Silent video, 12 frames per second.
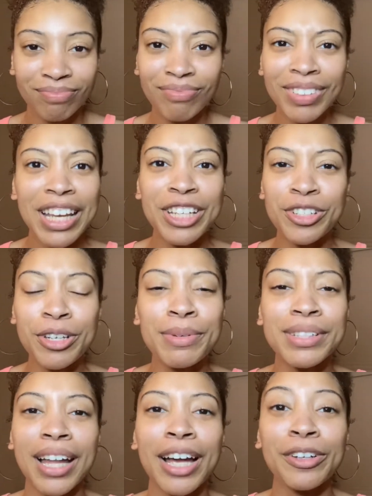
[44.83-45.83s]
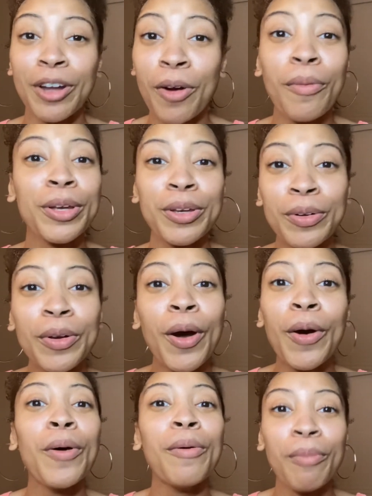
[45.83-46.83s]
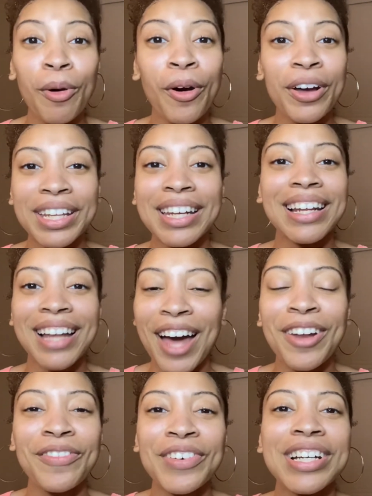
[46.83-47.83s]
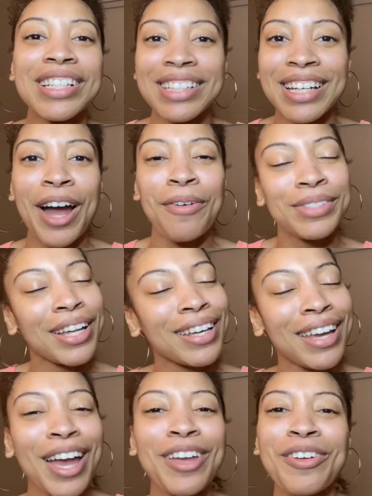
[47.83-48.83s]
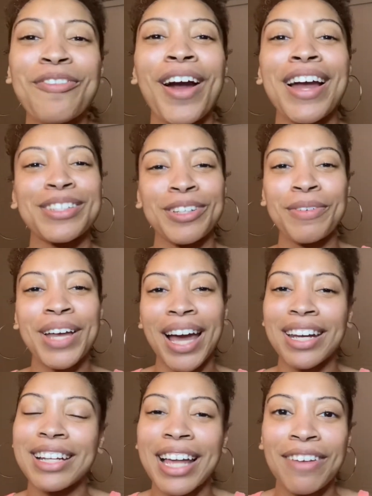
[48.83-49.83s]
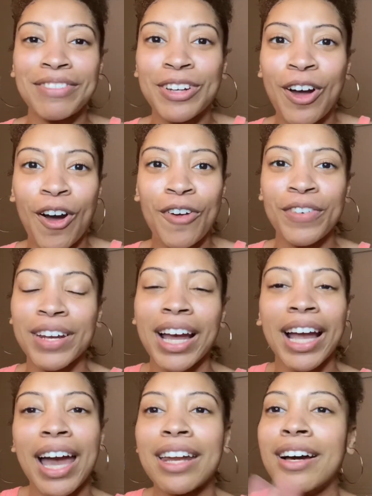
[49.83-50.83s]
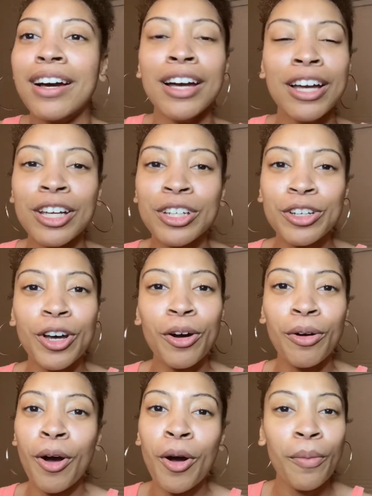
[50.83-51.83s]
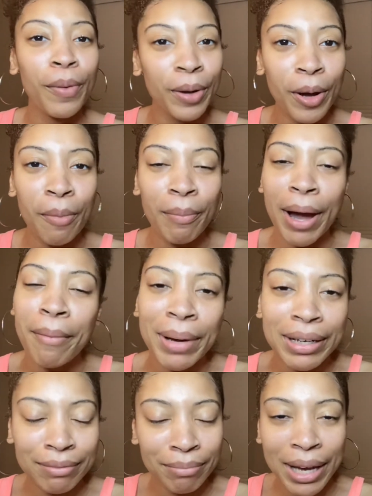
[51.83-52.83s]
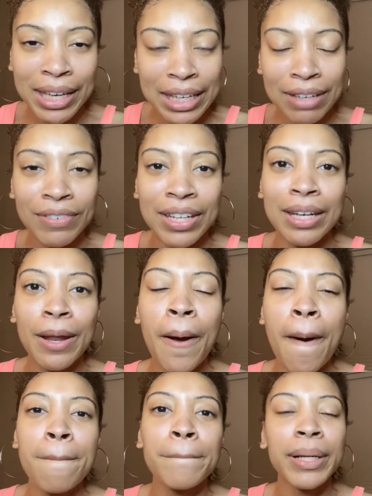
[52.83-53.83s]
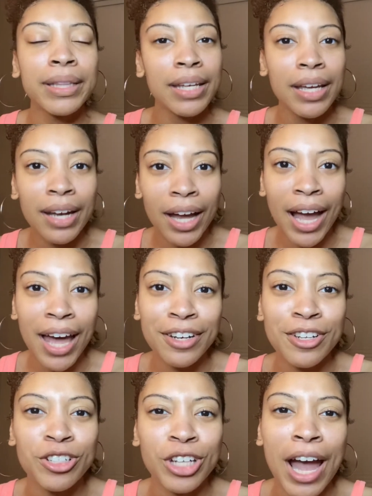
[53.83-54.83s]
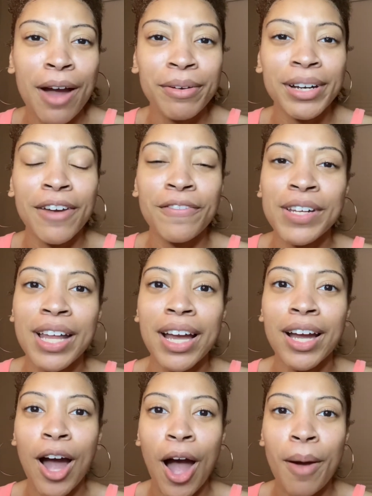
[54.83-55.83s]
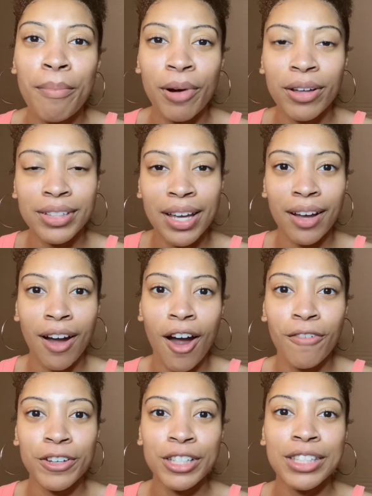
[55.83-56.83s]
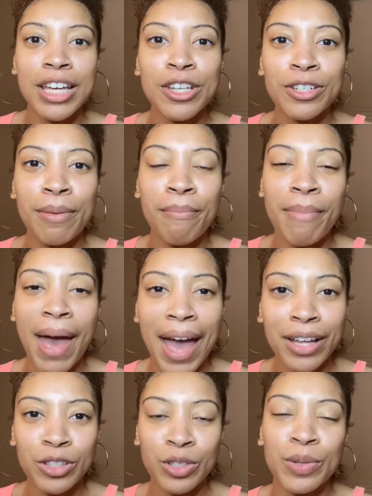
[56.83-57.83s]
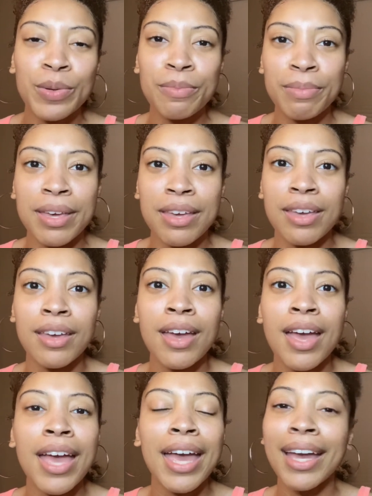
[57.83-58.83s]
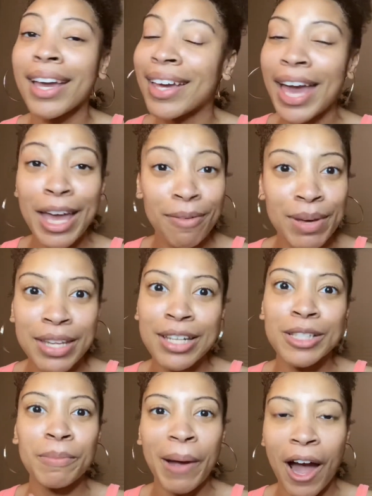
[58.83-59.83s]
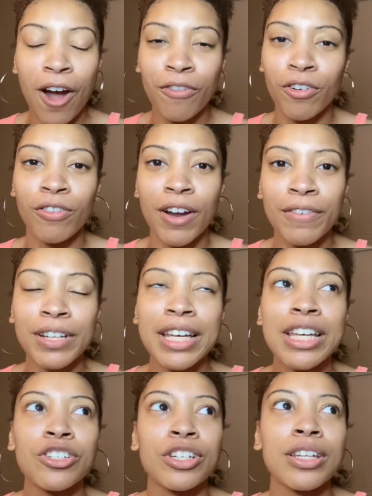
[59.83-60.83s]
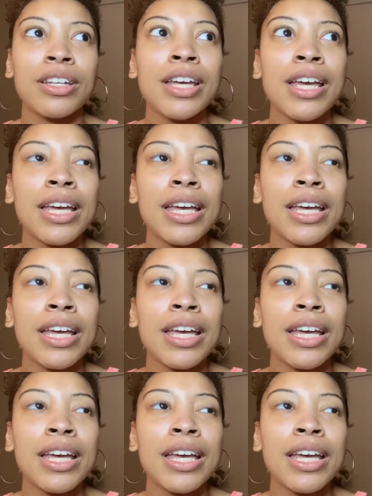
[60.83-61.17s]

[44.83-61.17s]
And she was like, no, well, you know more than a lot of us. And I was like, yeah, you're right. So we kind of laughed it off, and I kind of, went on about my evening. But then I got in the shower, and I feel like God brought that conversation back to me and gave me this powerful revelation.